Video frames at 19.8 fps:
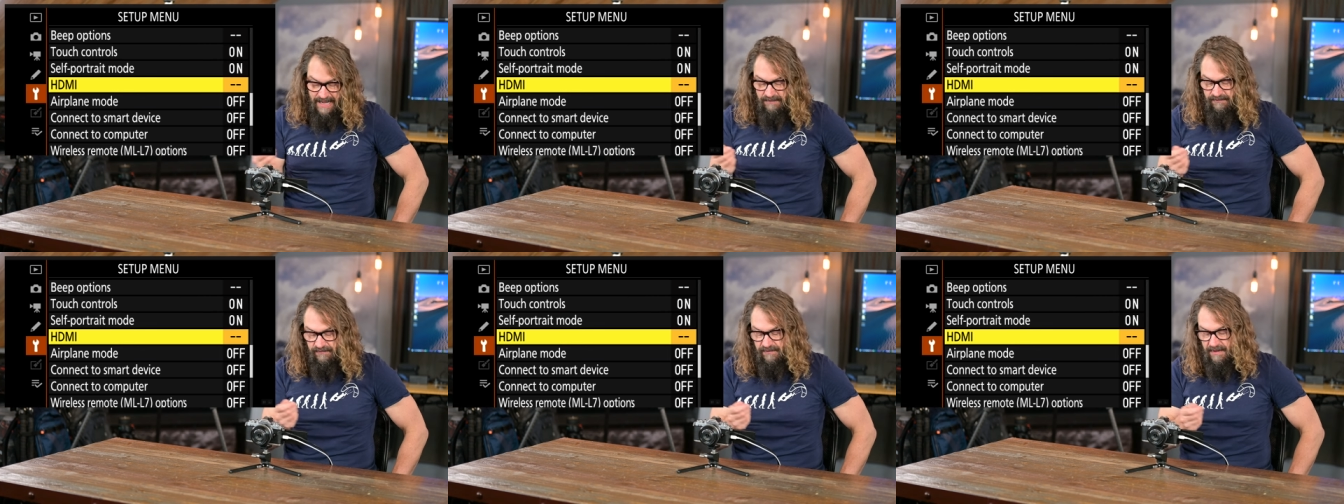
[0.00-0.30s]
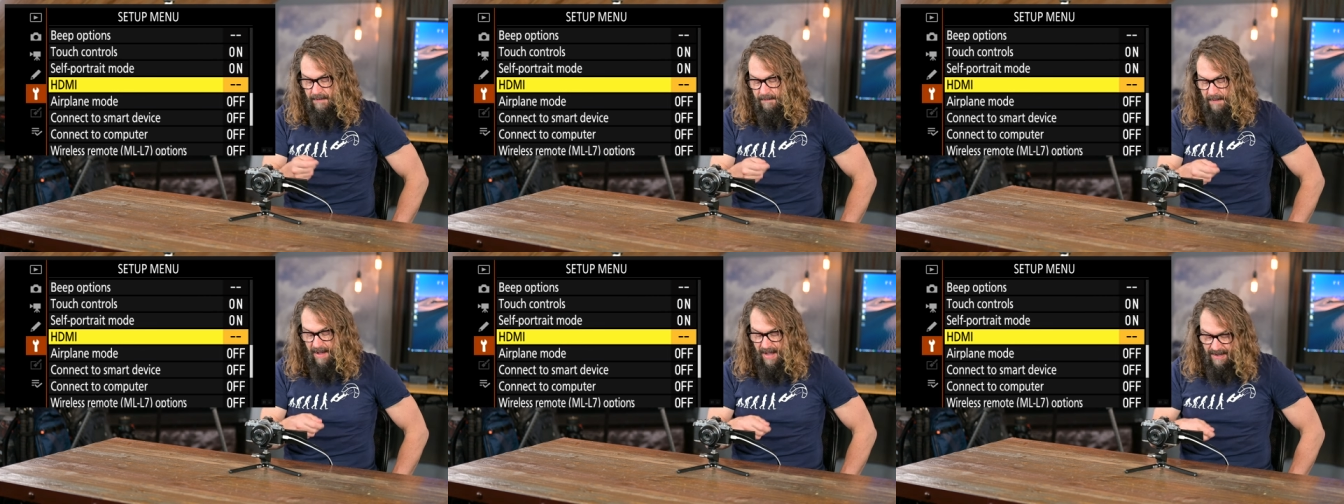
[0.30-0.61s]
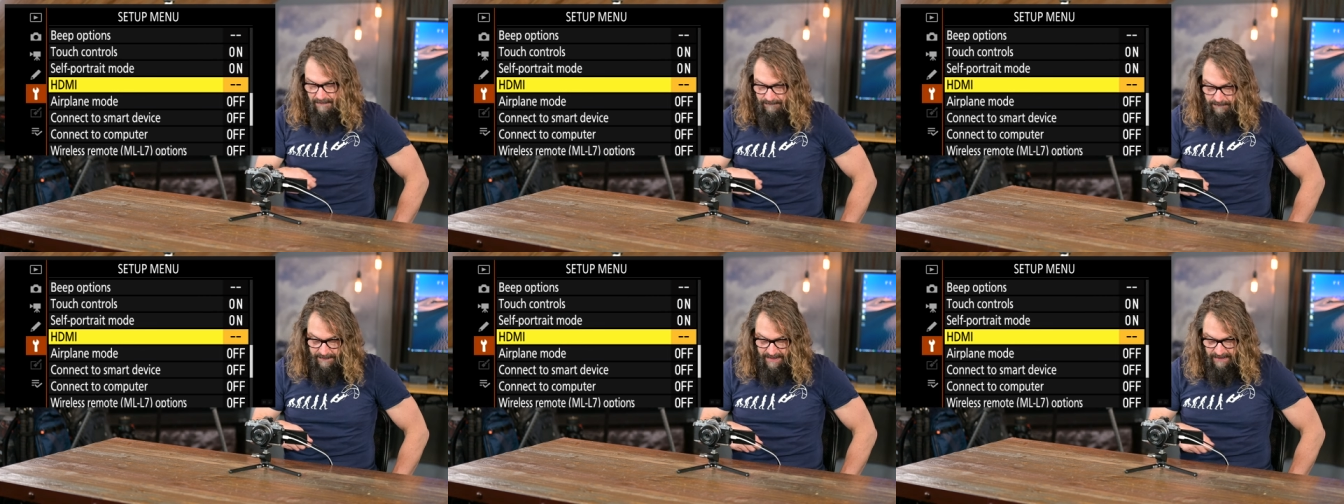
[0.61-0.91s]
H D M
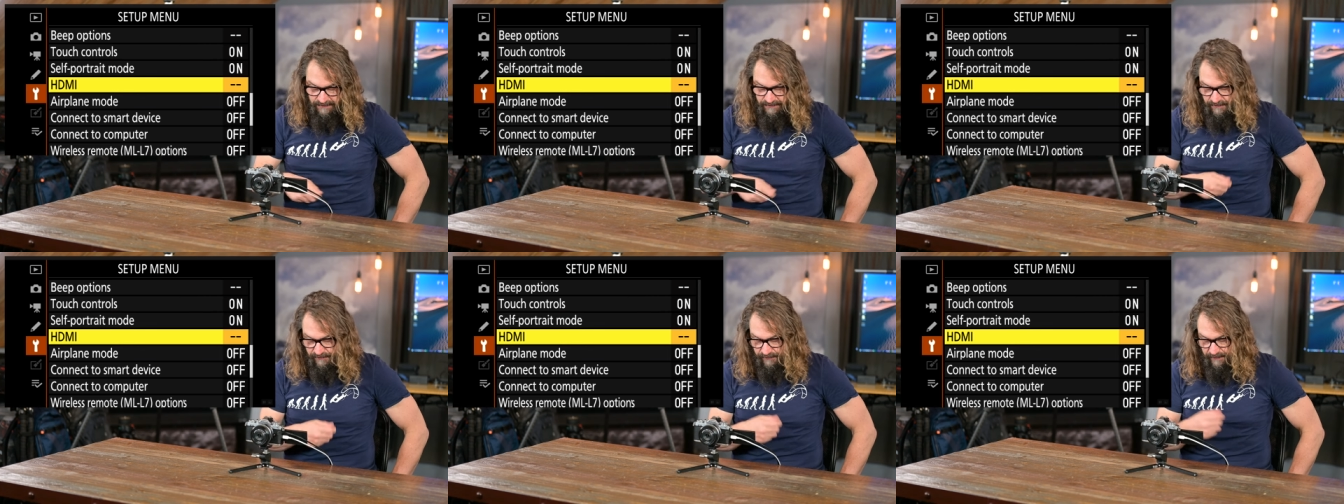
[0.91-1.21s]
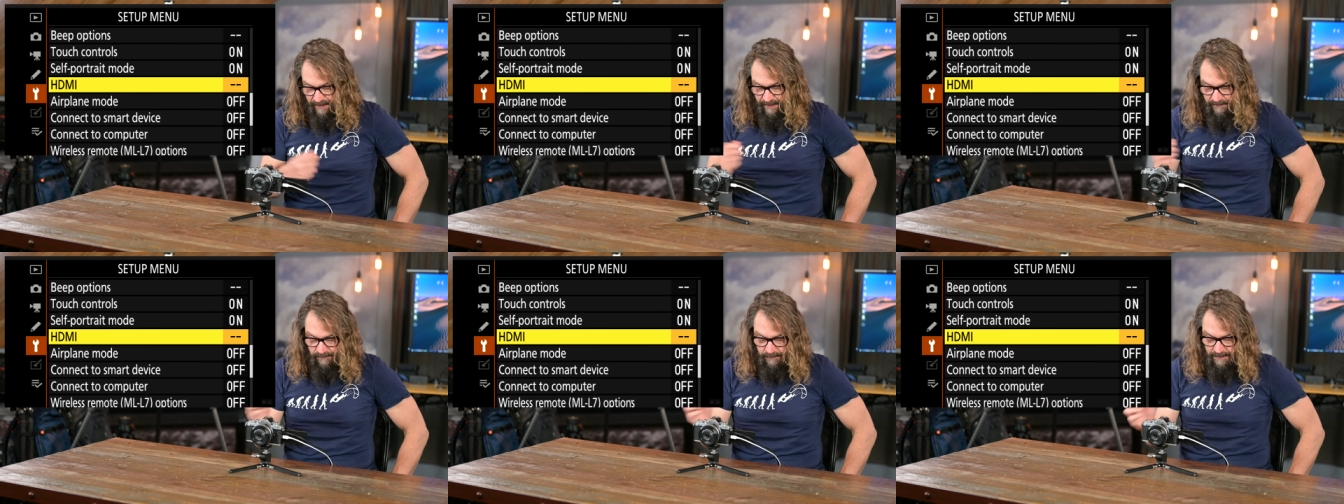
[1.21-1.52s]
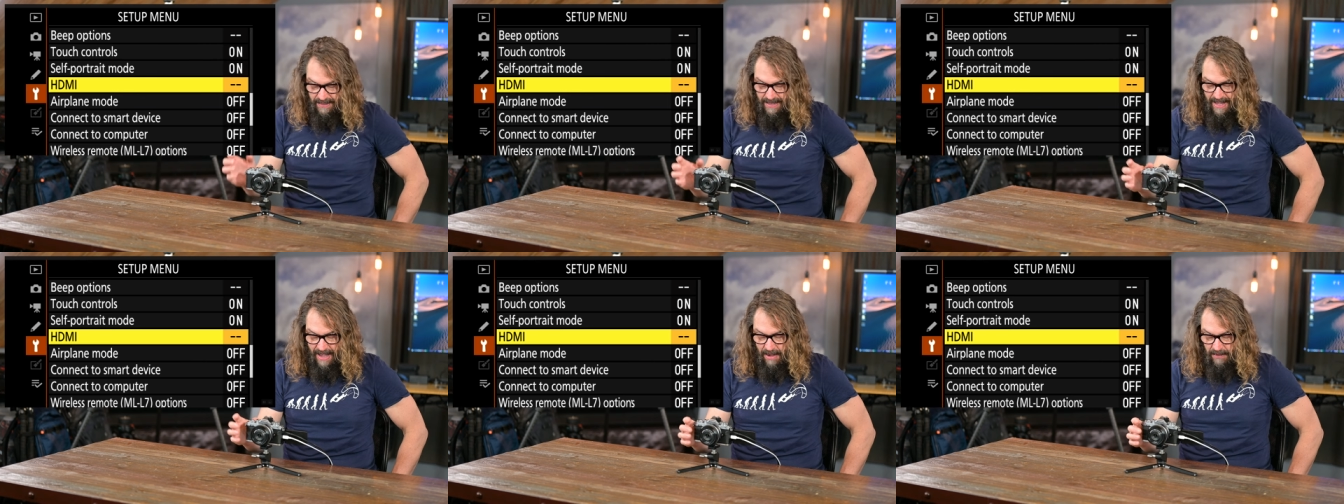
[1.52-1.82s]
I information
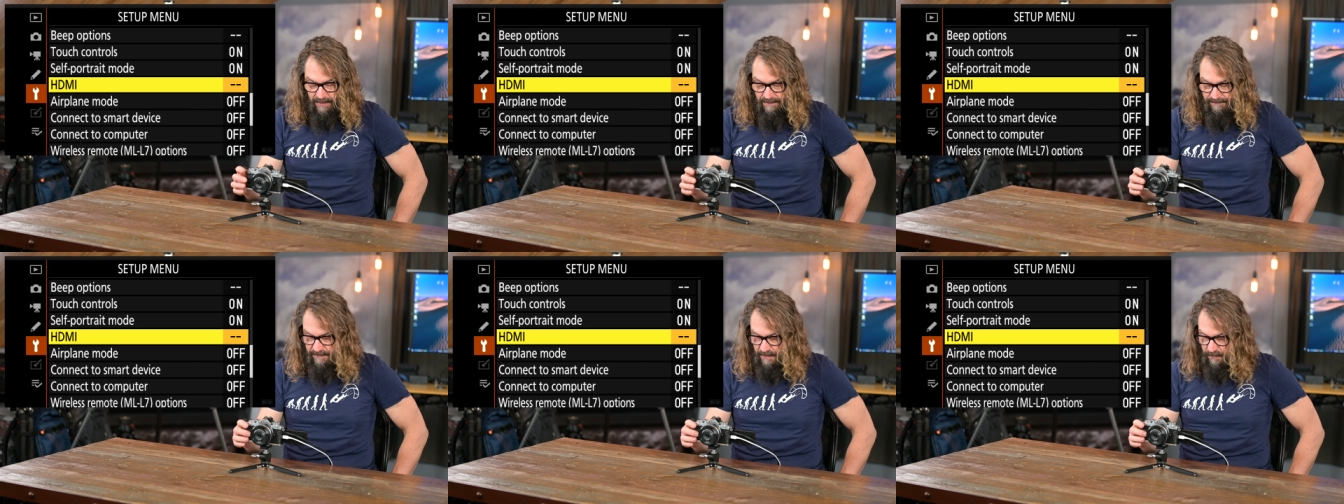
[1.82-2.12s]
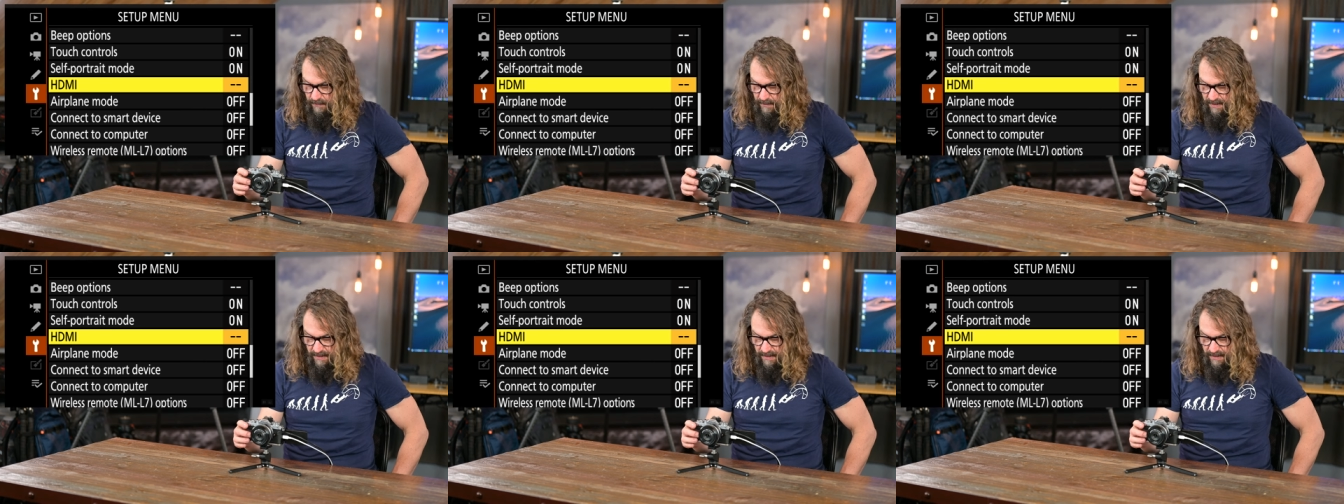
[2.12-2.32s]
transmit out if you